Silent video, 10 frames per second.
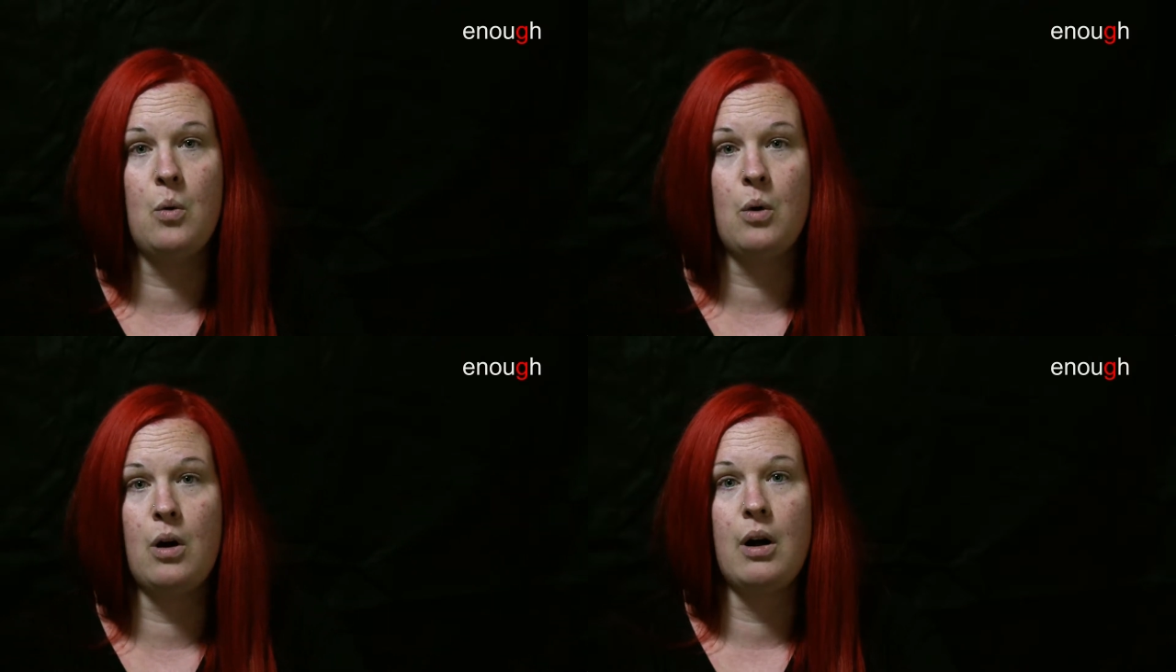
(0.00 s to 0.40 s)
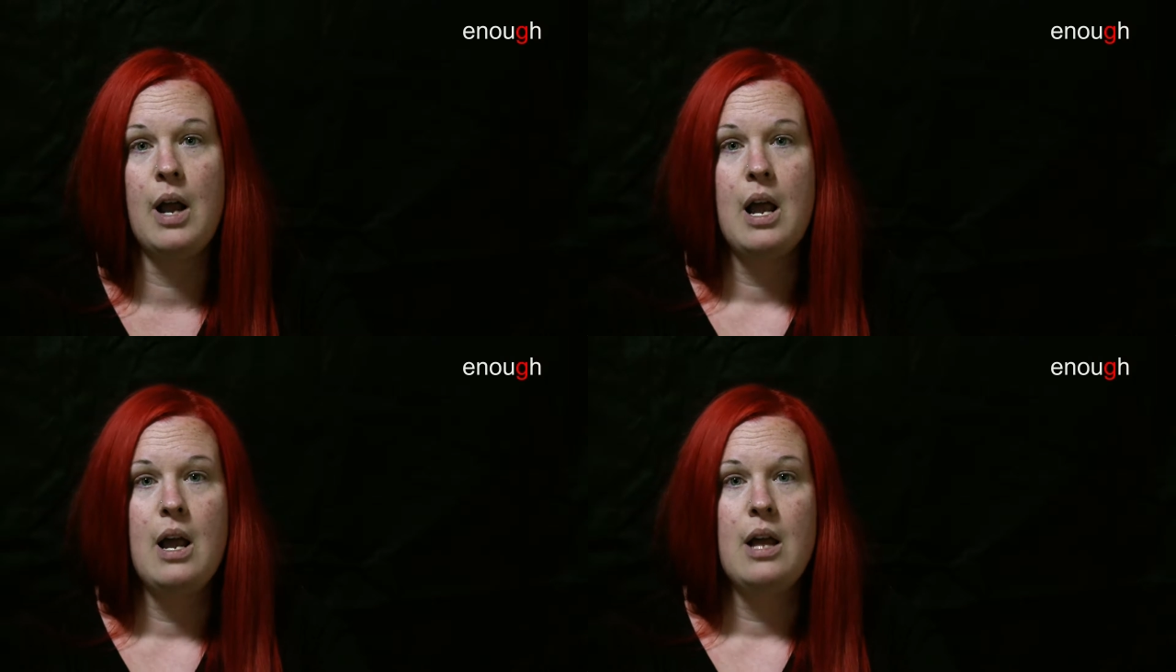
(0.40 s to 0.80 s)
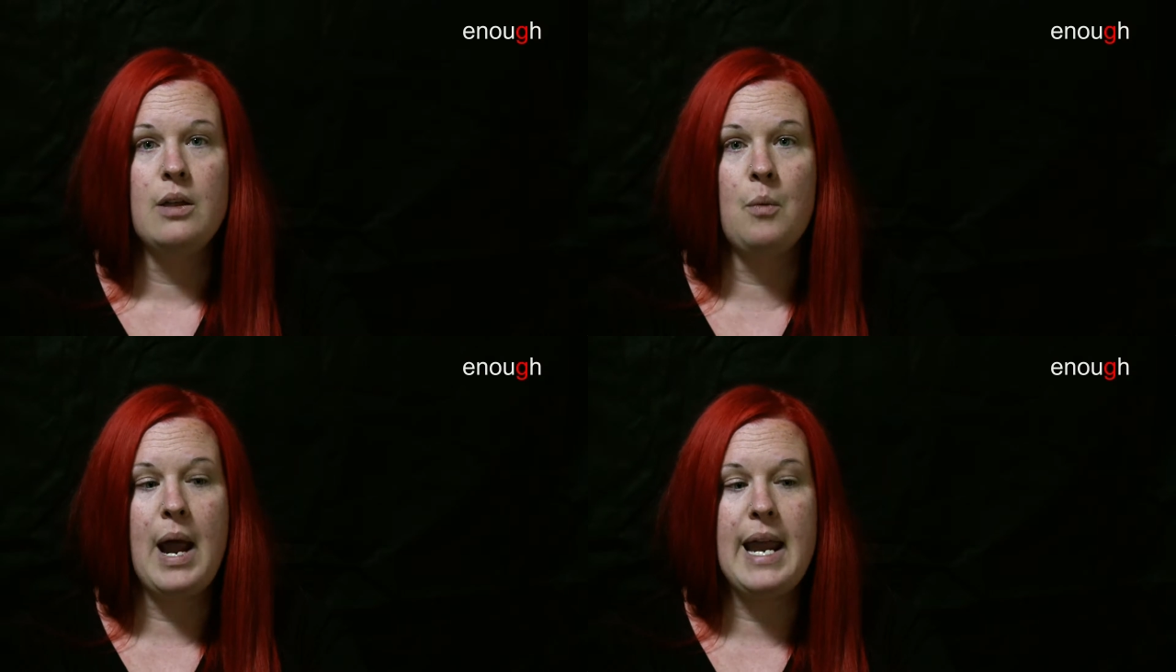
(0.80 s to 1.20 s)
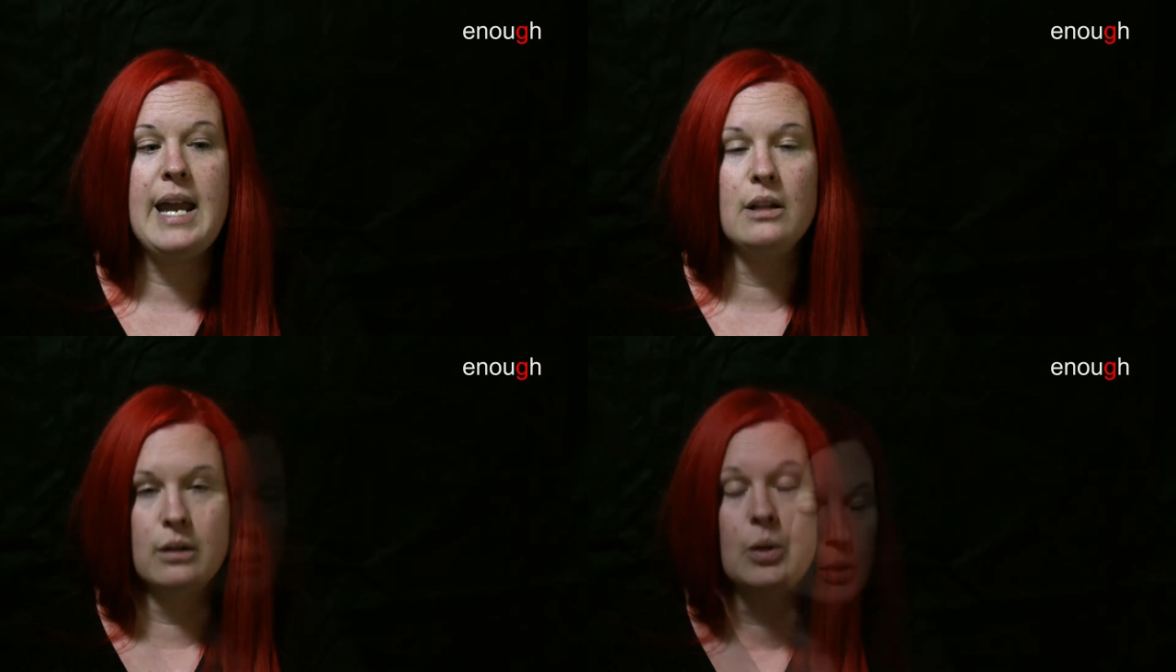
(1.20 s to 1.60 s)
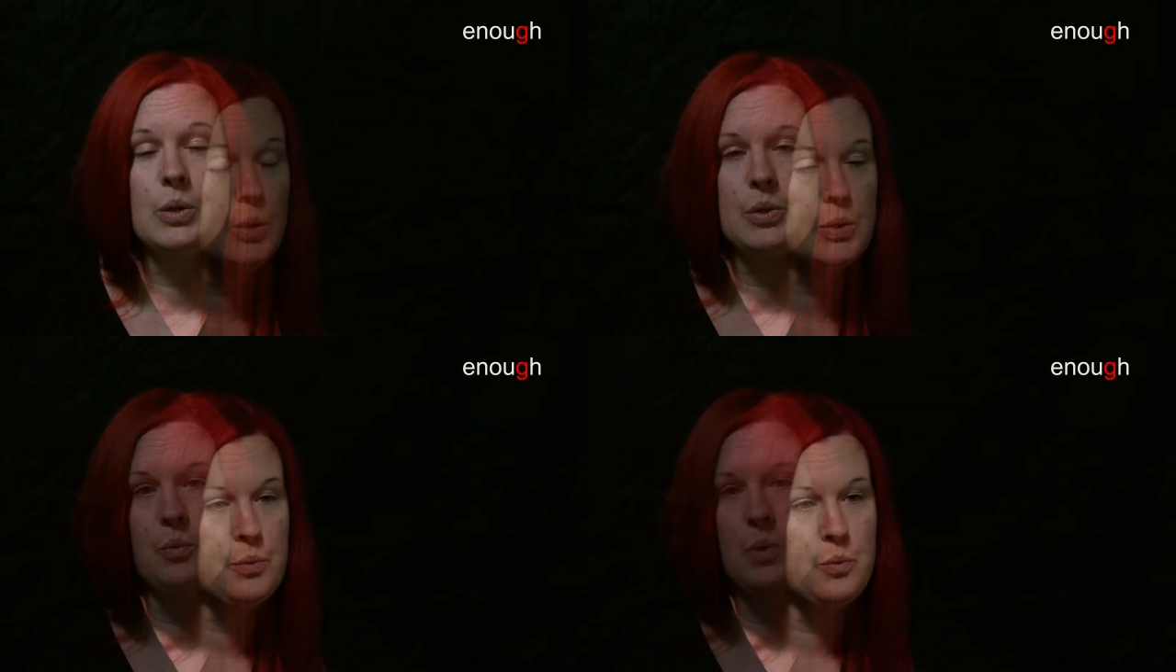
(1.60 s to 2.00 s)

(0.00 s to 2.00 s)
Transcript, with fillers: or the way he looked